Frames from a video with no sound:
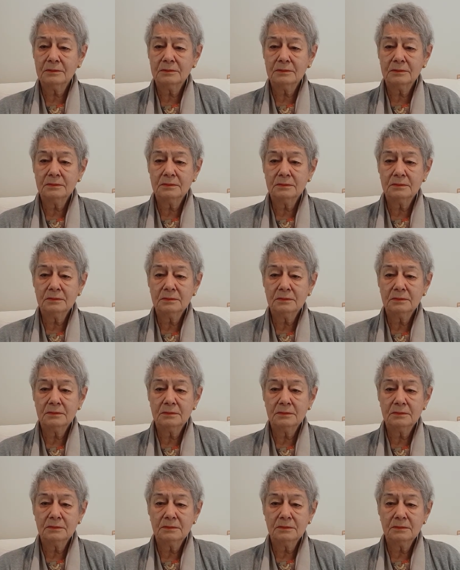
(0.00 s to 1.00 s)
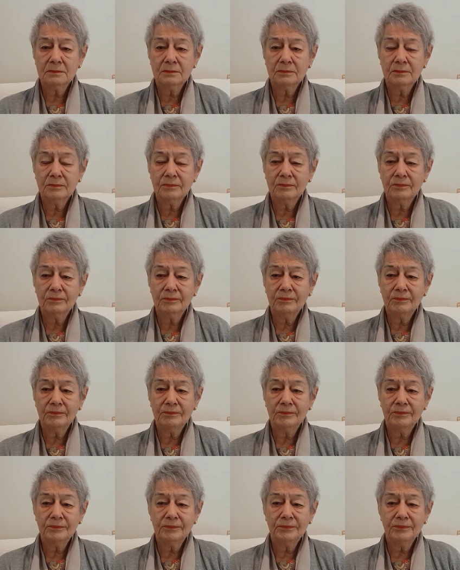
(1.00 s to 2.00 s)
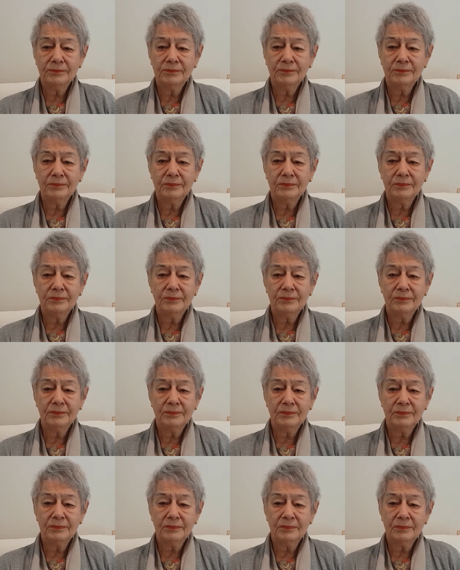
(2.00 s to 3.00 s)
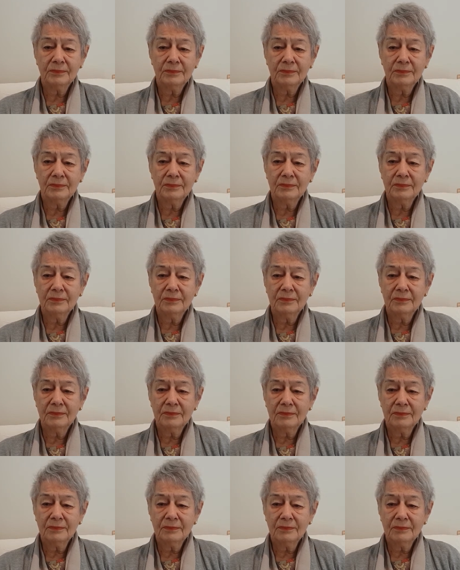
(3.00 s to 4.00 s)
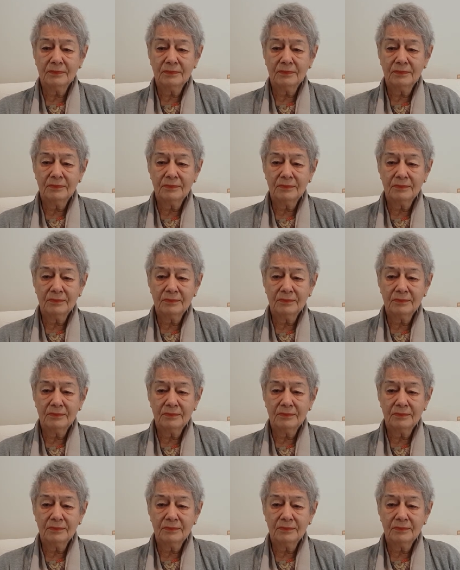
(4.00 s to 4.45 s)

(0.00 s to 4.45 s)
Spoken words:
[no speech]